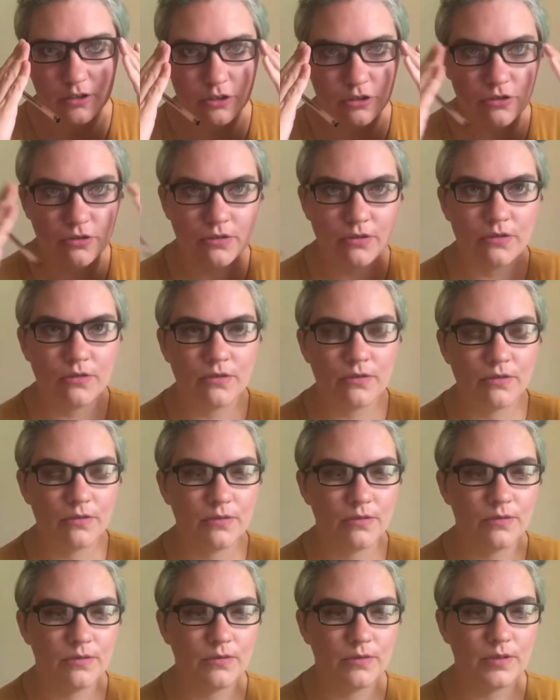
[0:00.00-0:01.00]

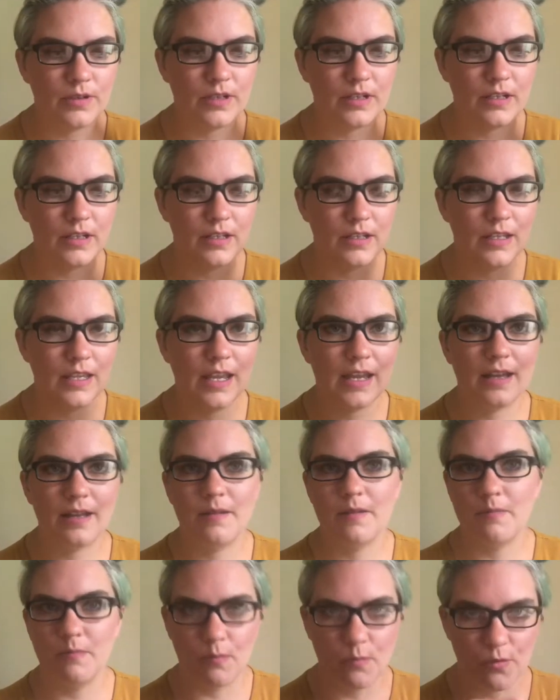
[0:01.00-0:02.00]
to
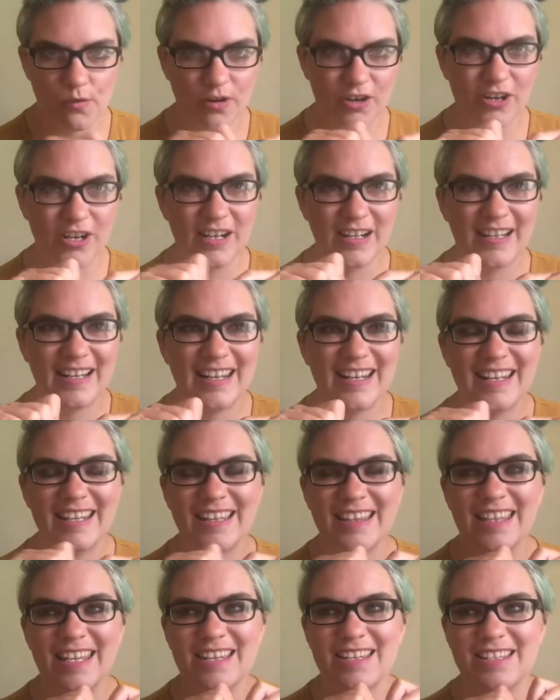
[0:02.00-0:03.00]
get more
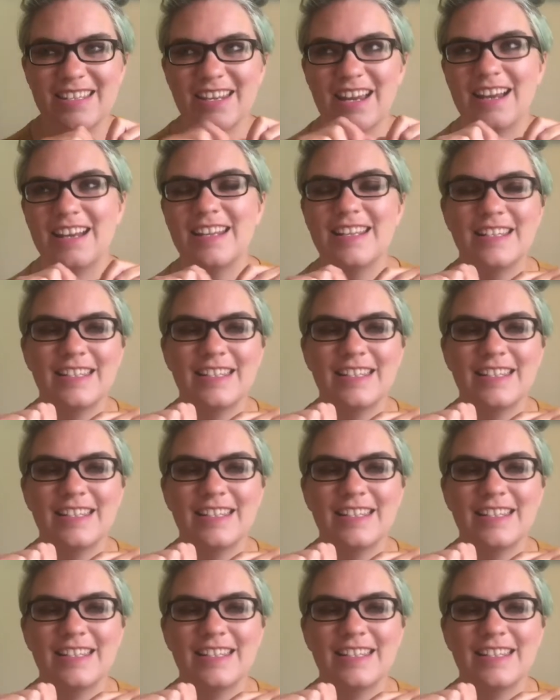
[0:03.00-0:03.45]
knitting things done.